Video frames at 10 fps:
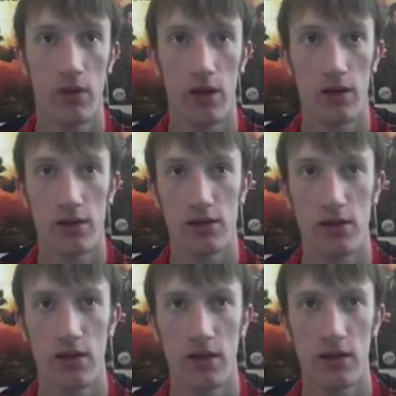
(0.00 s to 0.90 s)
and it
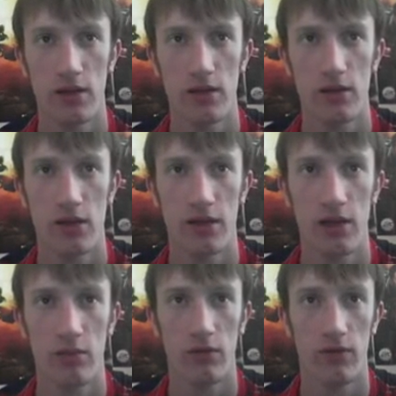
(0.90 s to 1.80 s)
said that you needed to
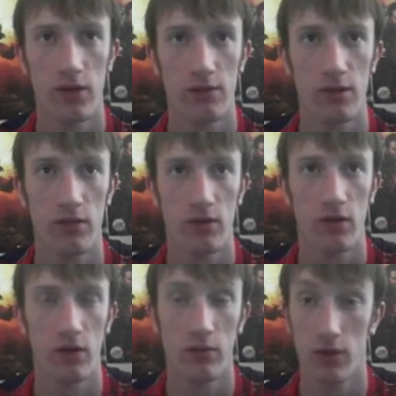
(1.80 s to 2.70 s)
enable flashback
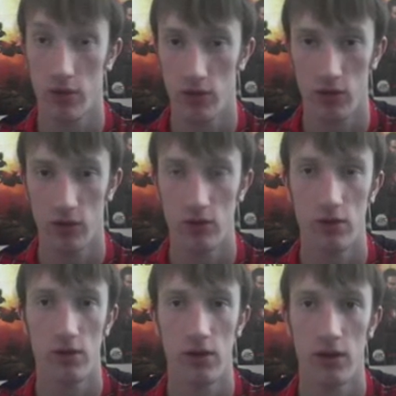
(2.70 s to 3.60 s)
recording, but you don't.
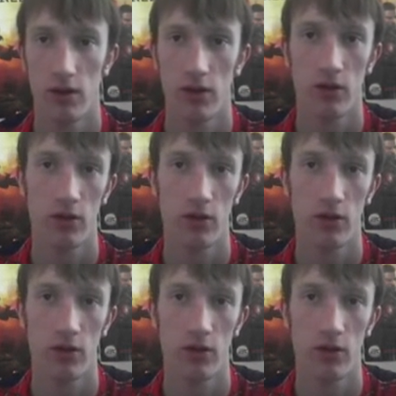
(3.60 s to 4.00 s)
I don't